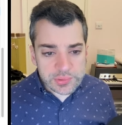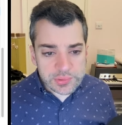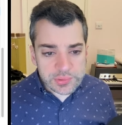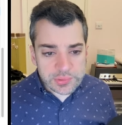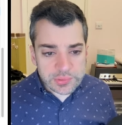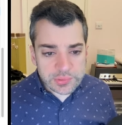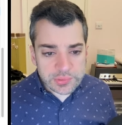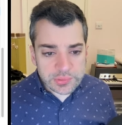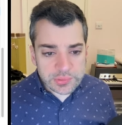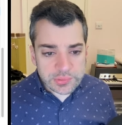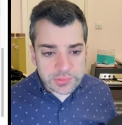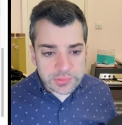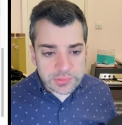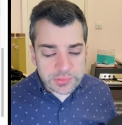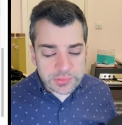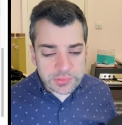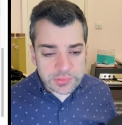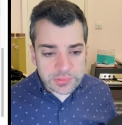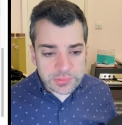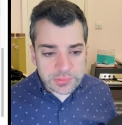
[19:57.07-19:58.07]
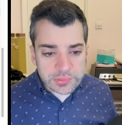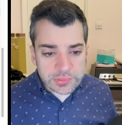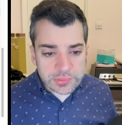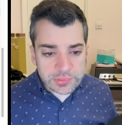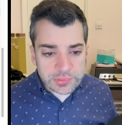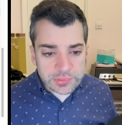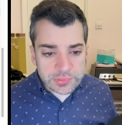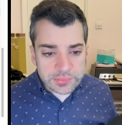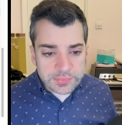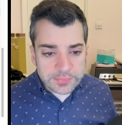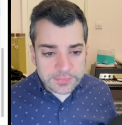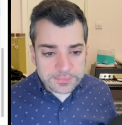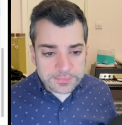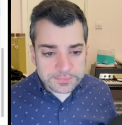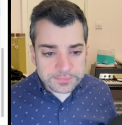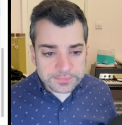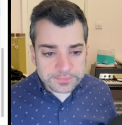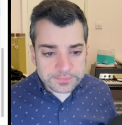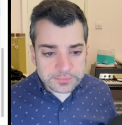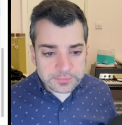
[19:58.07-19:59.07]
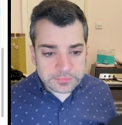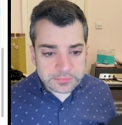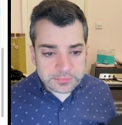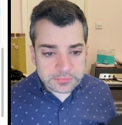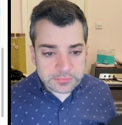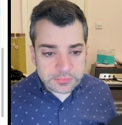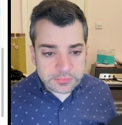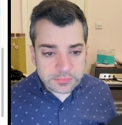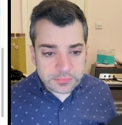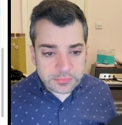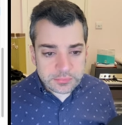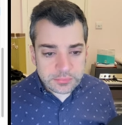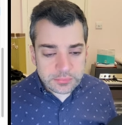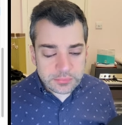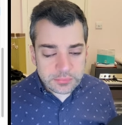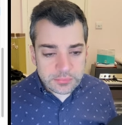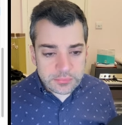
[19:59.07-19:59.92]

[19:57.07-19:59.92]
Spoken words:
(no one is talking)